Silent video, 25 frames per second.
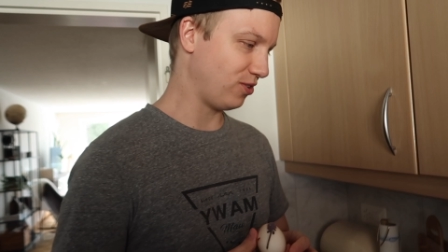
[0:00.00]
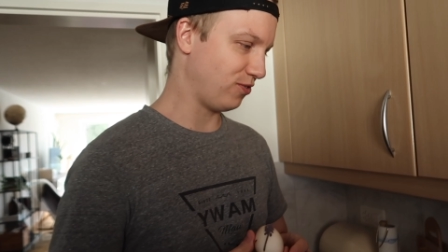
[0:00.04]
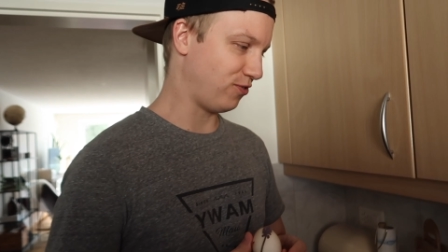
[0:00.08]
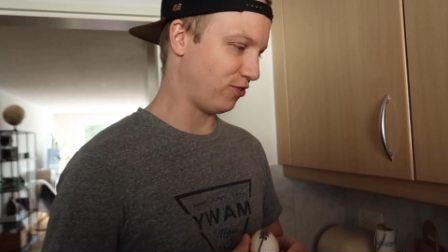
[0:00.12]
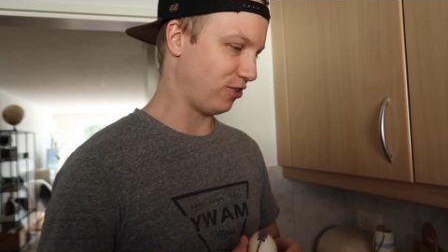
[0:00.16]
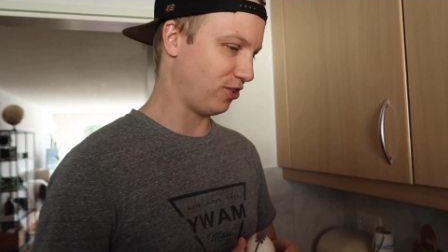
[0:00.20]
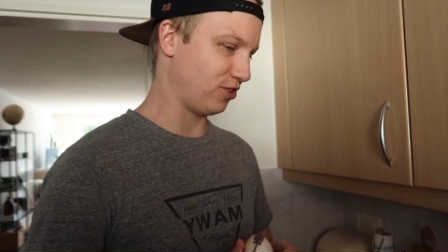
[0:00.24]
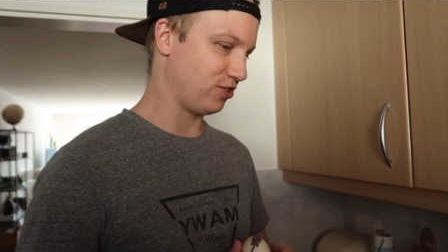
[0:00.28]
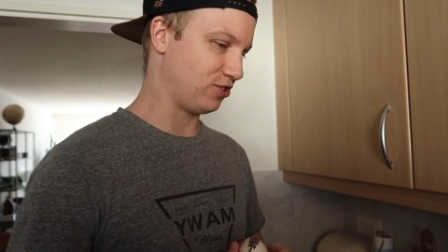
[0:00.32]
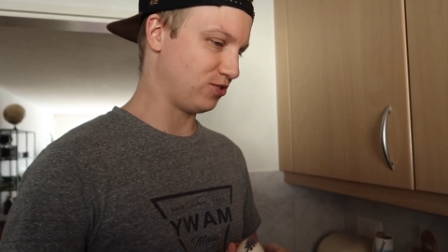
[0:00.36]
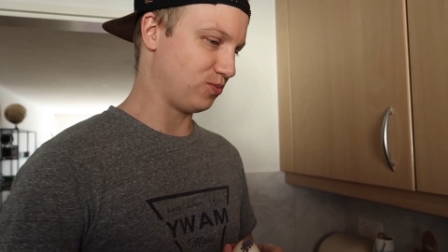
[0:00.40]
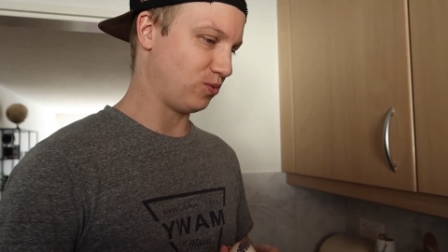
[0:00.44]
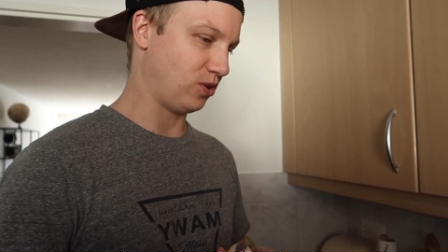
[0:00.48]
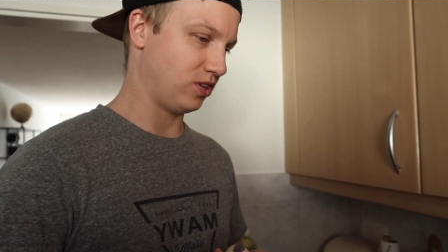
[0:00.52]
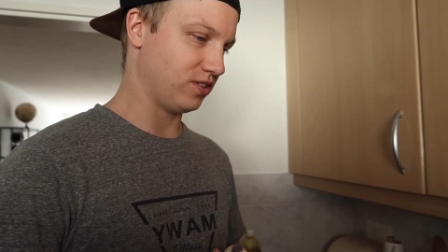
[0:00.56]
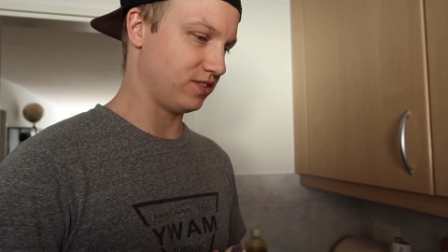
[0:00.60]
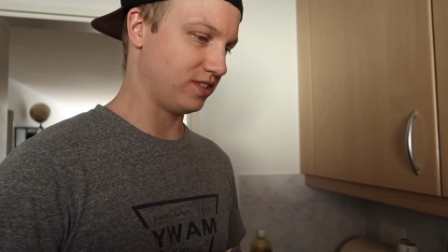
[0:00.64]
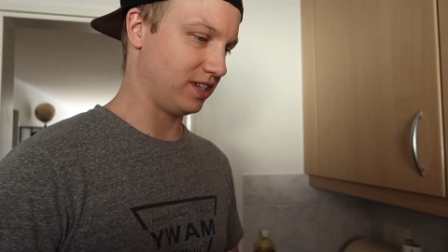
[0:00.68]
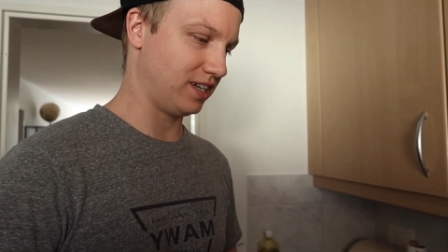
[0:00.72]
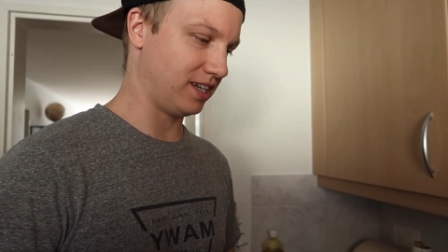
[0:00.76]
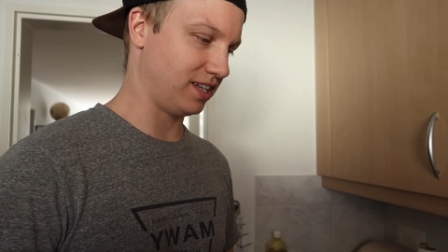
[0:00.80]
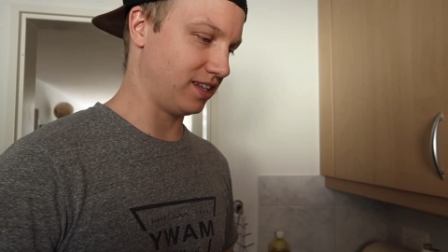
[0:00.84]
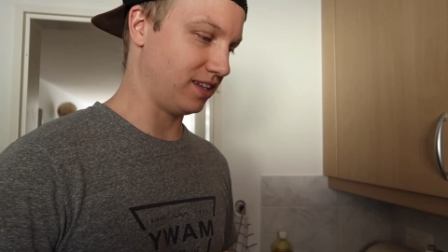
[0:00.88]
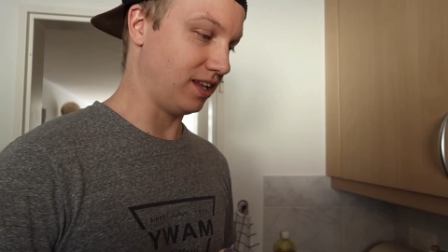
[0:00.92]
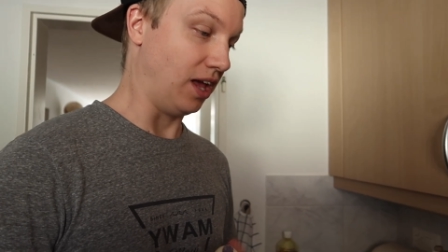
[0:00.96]
the first ones
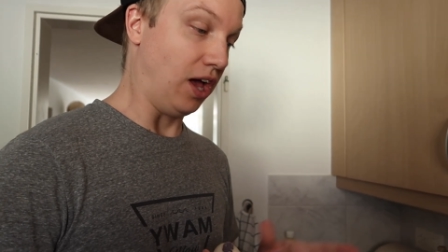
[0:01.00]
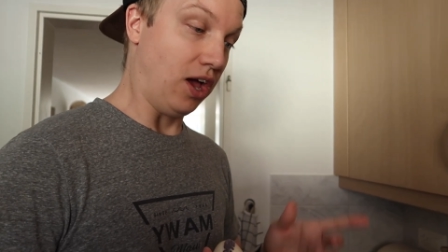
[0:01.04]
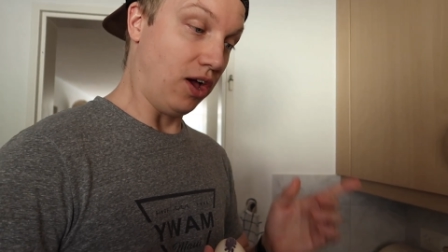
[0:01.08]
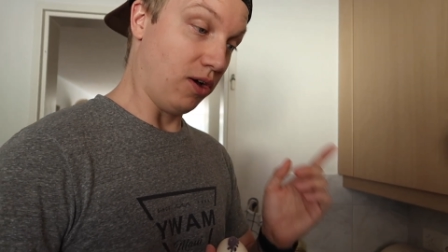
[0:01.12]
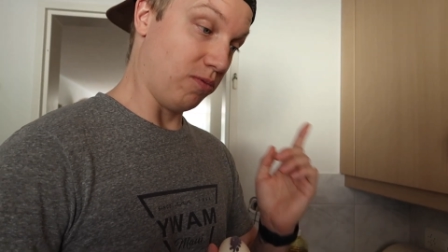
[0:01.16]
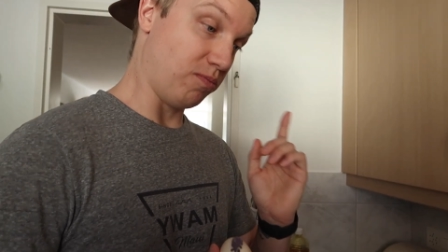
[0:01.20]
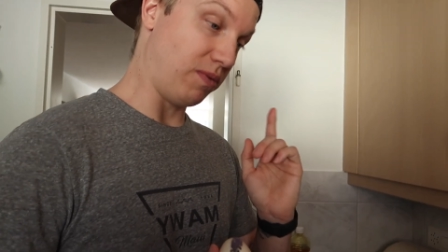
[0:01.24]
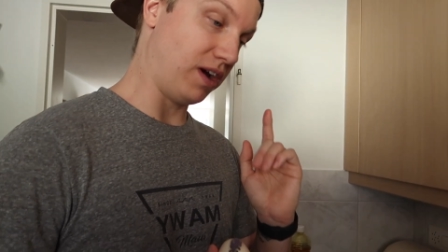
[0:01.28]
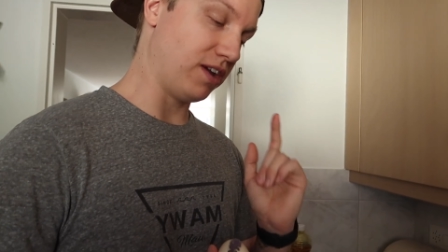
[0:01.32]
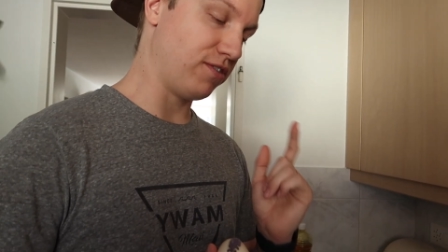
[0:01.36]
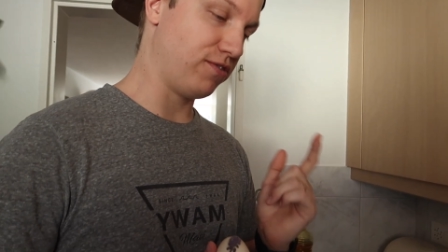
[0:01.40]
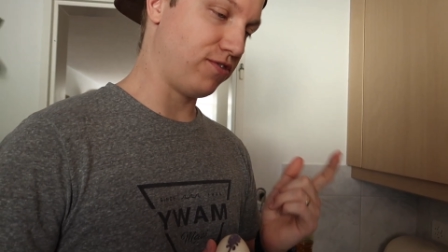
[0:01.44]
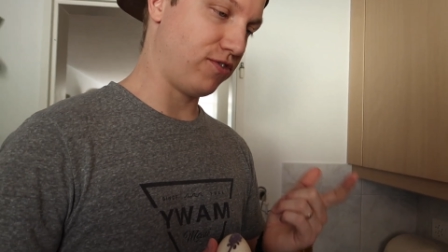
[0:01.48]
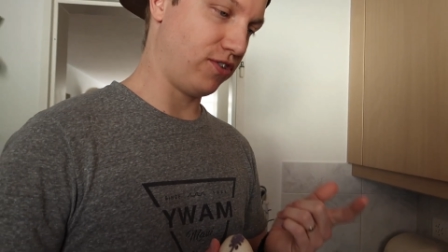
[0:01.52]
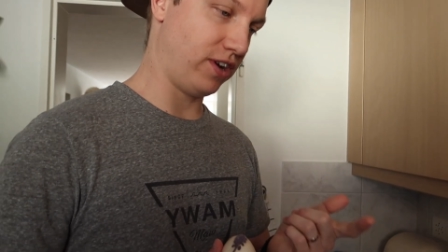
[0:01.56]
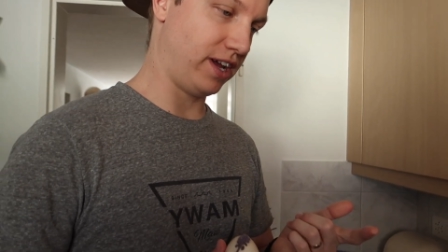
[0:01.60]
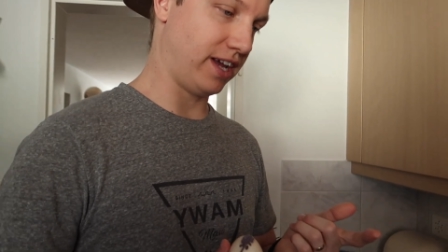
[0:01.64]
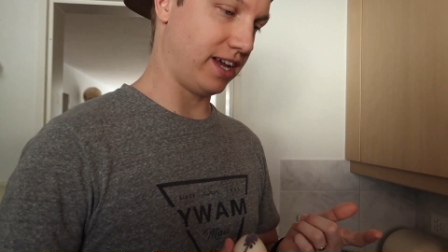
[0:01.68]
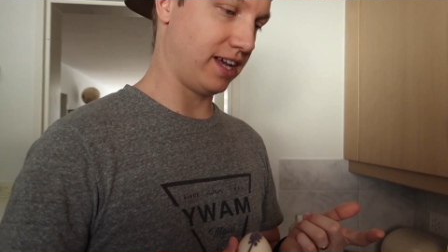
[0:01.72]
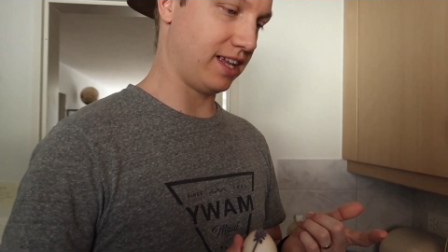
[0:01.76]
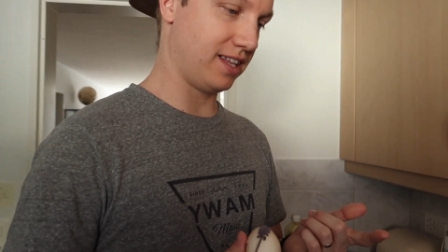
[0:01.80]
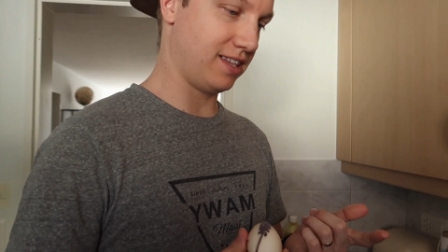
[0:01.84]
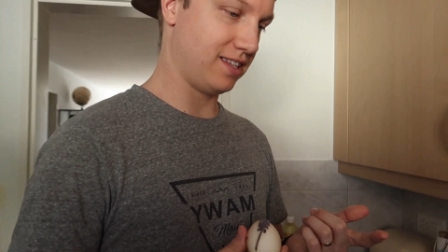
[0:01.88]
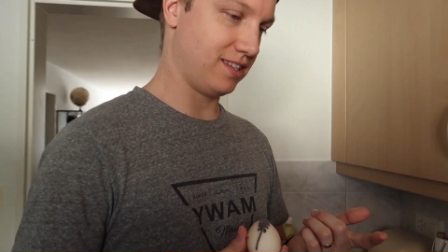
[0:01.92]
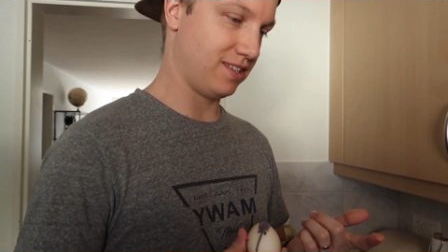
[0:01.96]
in. My
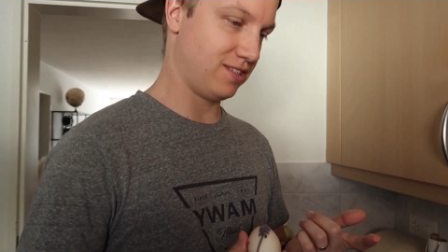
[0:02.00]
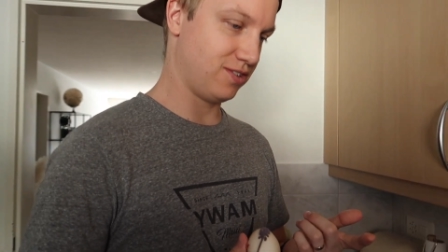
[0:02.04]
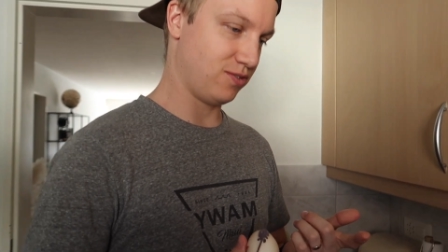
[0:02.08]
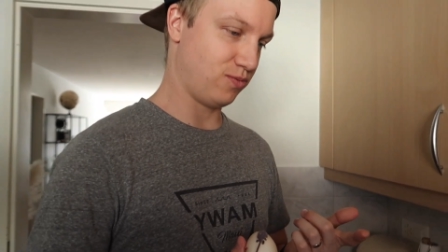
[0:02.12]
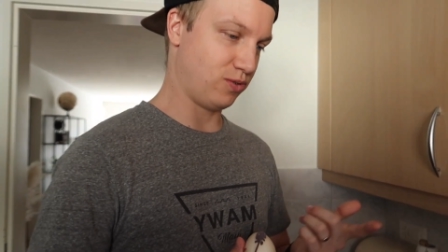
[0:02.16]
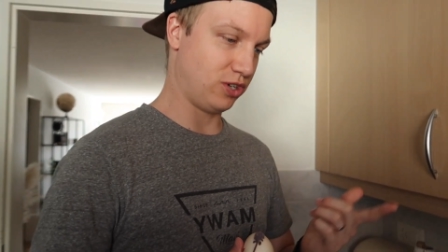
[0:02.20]
friend,